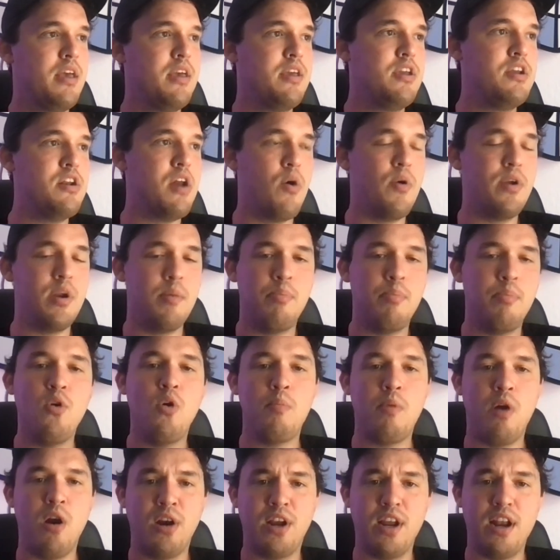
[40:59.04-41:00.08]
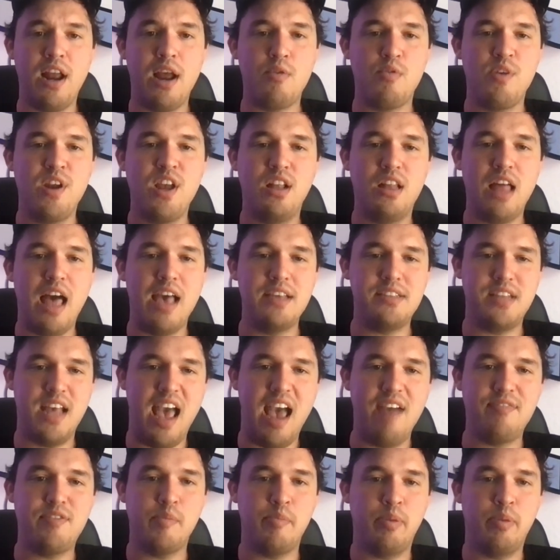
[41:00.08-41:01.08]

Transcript: In a bull market, I realize I have